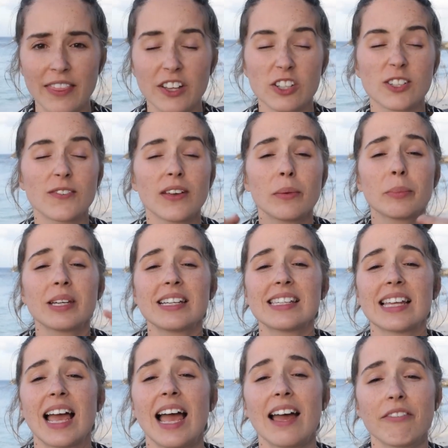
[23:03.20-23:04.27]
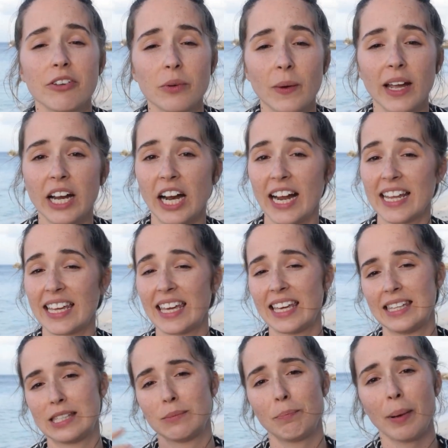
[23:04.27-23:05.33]
and there's families everywhere, and
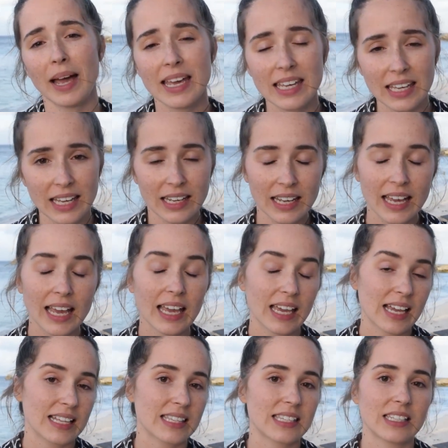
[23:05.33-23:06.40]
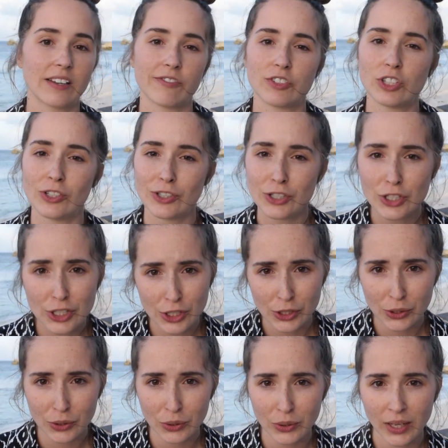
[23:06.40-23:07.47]
kids biking, and stuff to
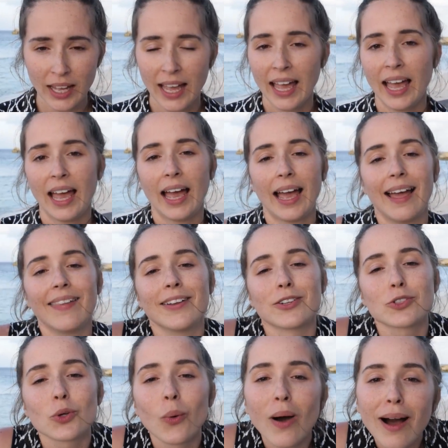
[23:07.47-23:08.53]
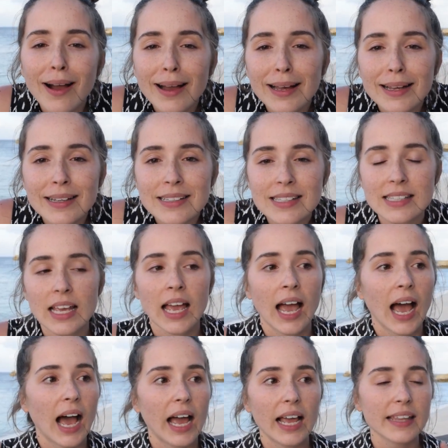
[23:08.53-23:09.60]
do, and there's Quokkas.
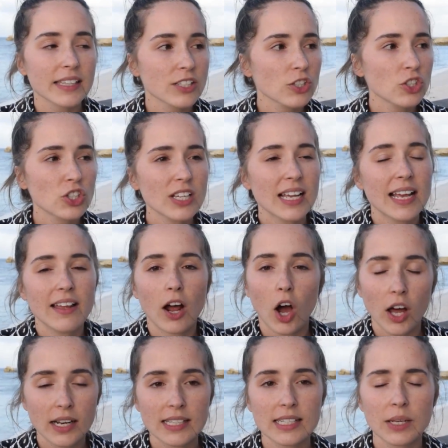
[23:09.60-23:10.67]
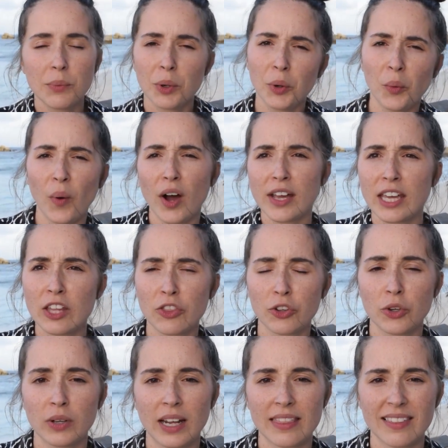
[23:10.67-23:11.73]
This is just, honestly, we were walking
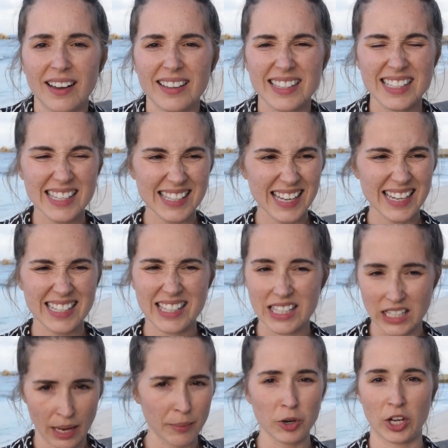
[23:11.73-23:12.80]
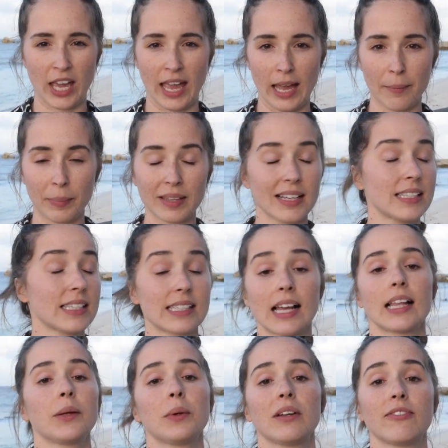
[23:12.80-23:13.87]
through and I thought, this is like summer camp, and that's
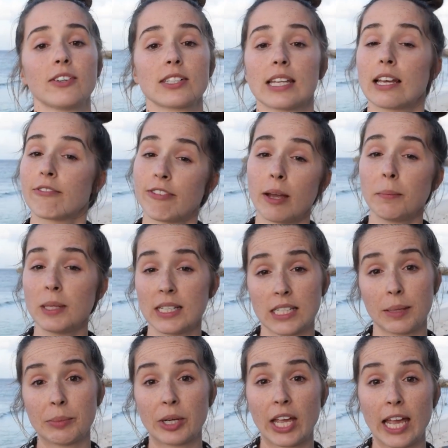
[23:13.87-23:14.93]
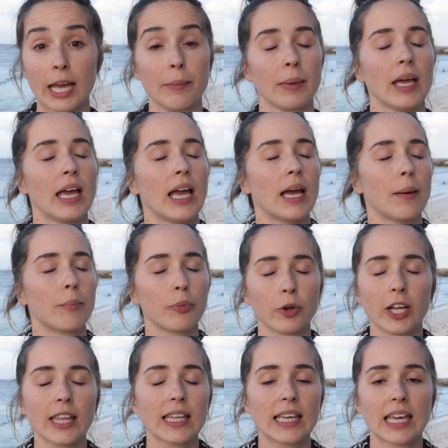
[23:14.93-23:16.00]
exactly what it feels like. Family summer camp.
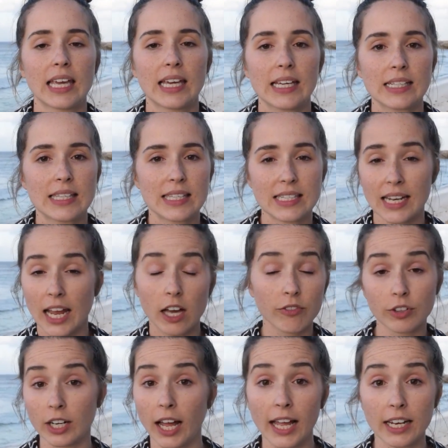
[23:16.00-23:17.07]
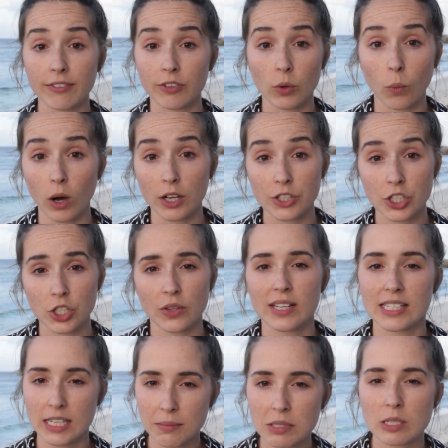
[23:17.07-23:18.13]
Bring the kids, stay overnight if you want to. That
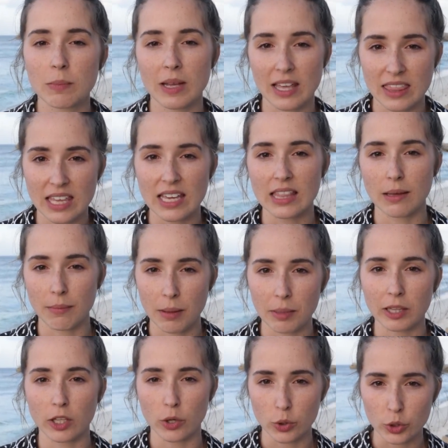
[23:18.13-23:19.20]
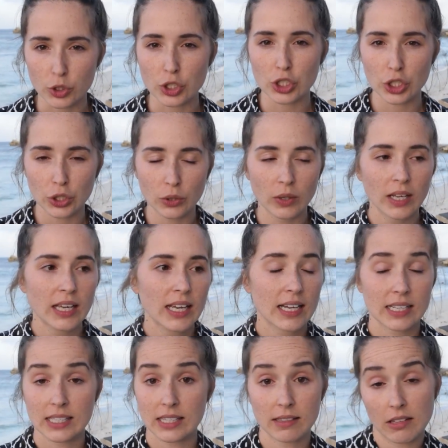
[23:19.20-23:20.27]
seems to be a thing that maybe locals do
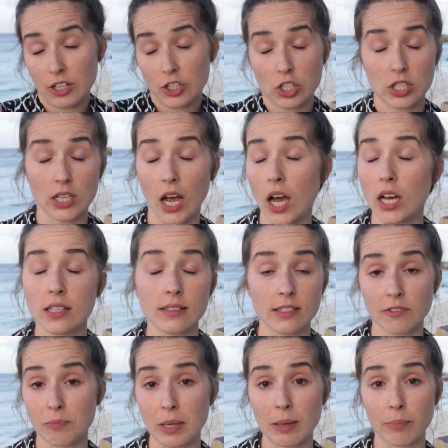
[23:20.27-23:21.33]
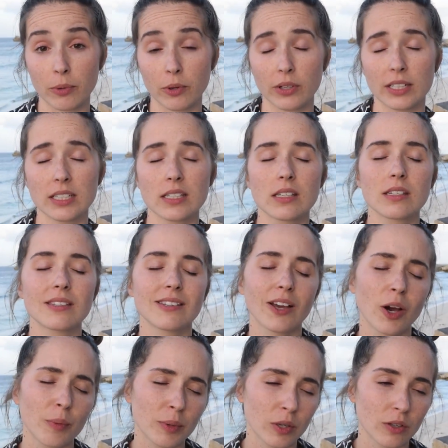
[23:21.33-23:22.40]
because there's tons of people and it's
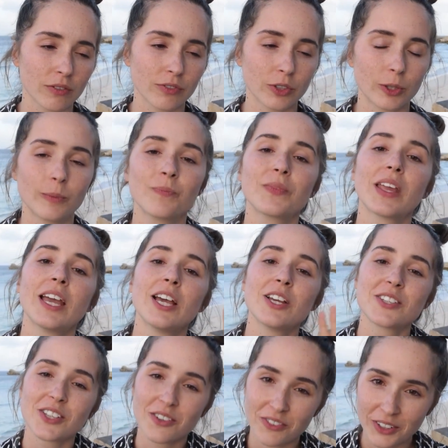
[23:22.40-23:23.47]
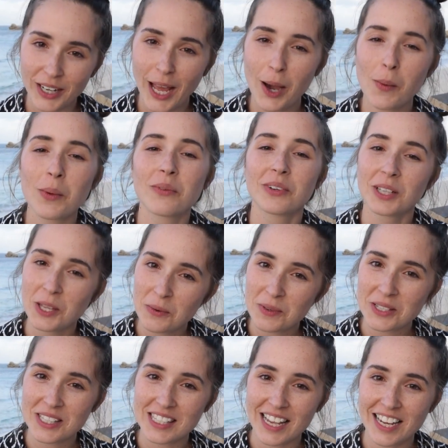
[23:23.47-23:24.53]
so beautiful. So for now, we really
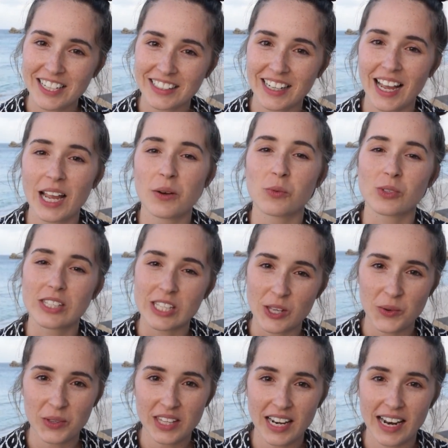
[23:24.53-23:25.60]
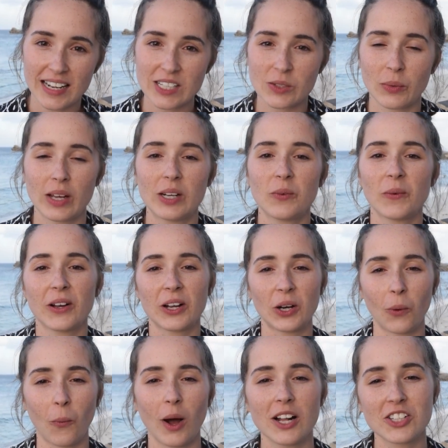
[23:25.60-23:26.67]
will say goodnight and we'll see you in the next one. We're gonna
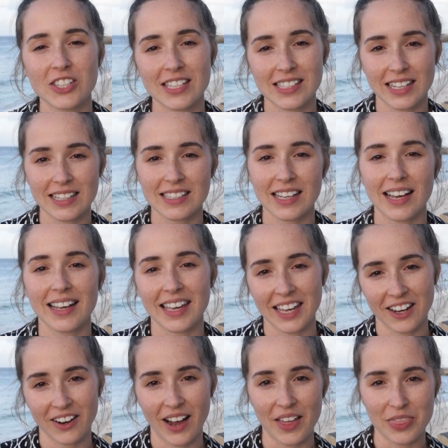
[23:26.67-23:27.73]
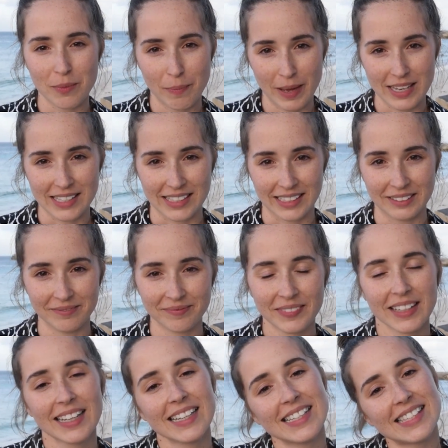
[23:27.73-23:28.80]
watch the sunset here at the Basin.
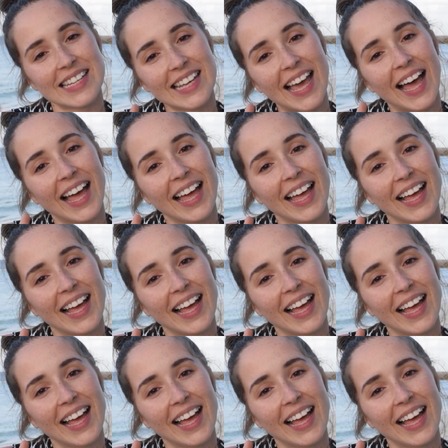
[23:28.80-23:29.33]
See ya.